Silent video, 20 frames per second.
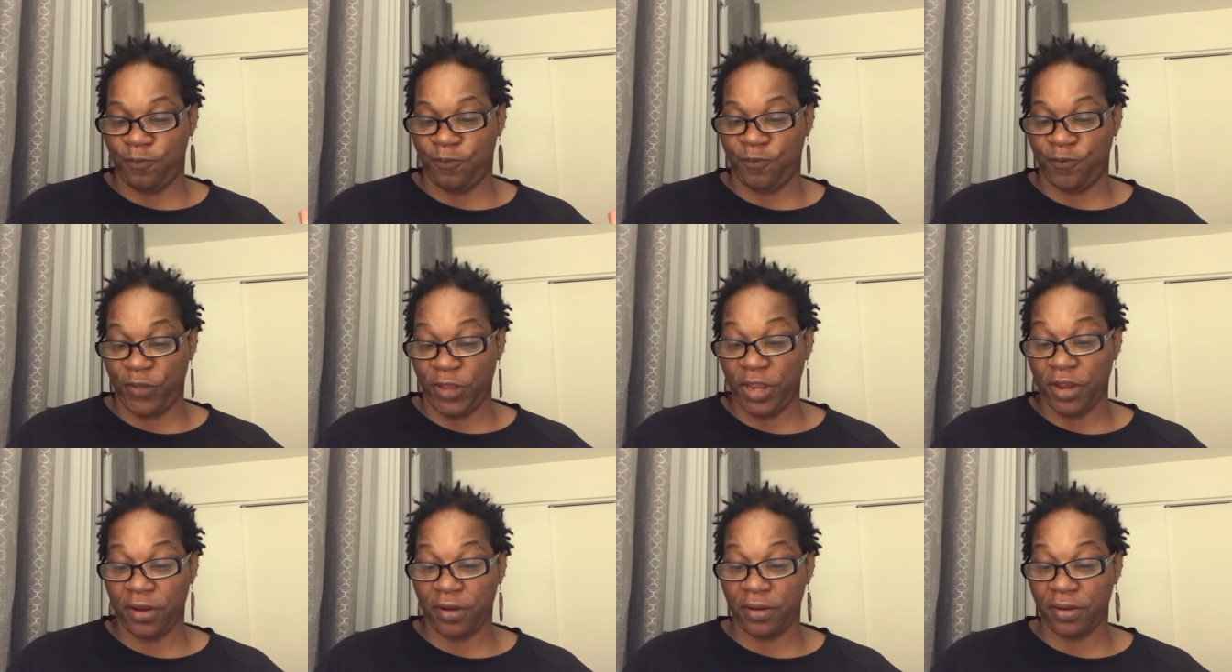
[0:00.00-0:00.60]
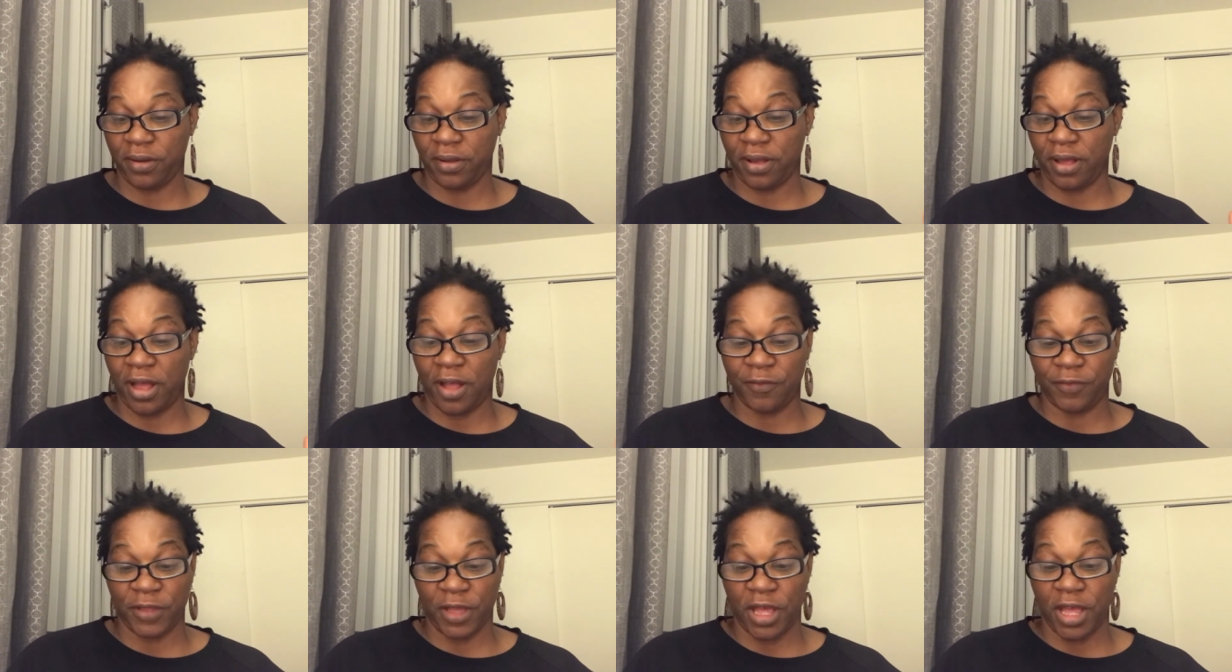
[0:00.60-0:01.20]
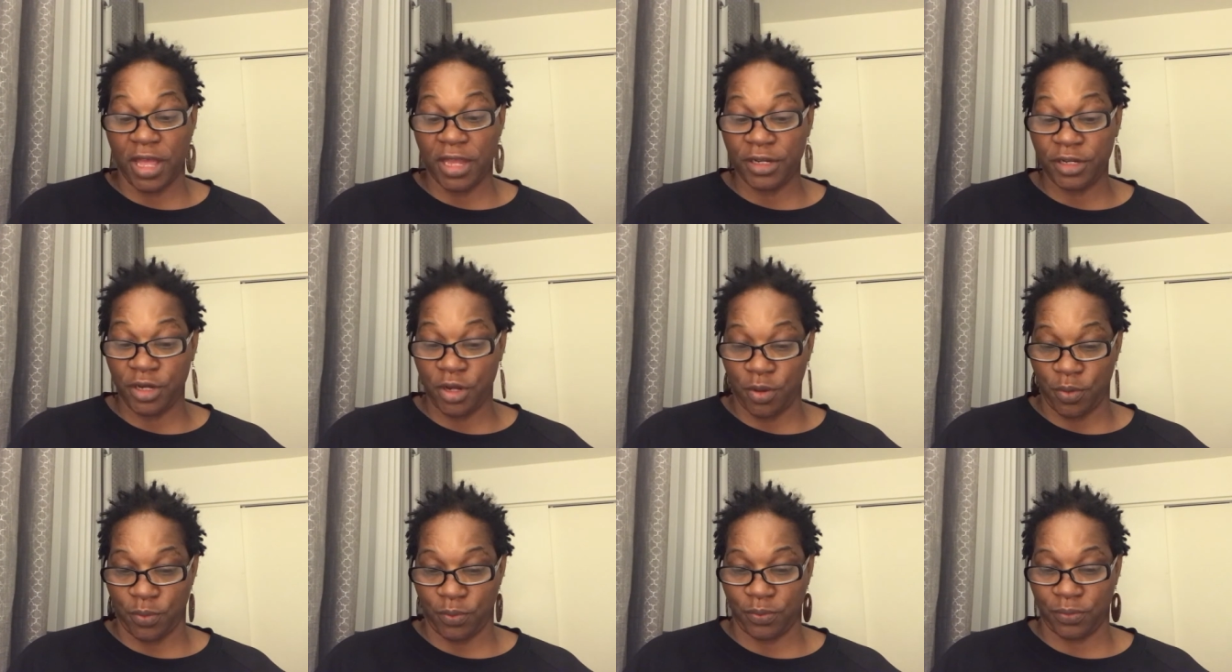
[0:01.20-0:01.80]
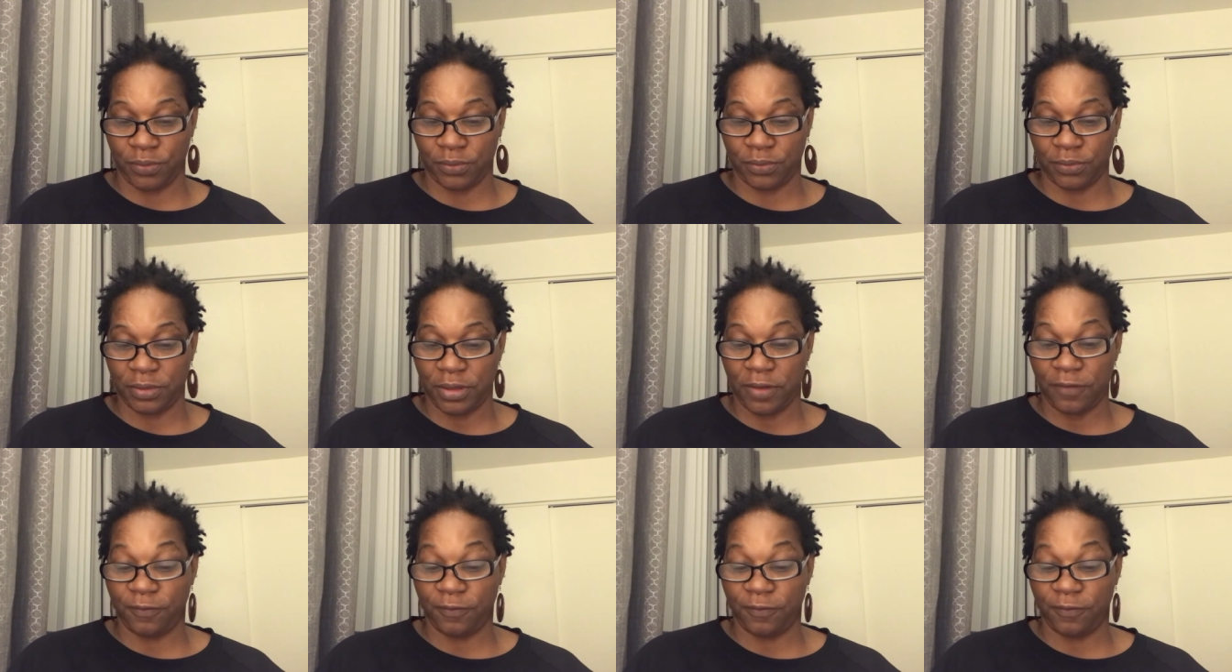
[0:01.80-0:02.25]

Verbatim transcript: Fear of the unknown,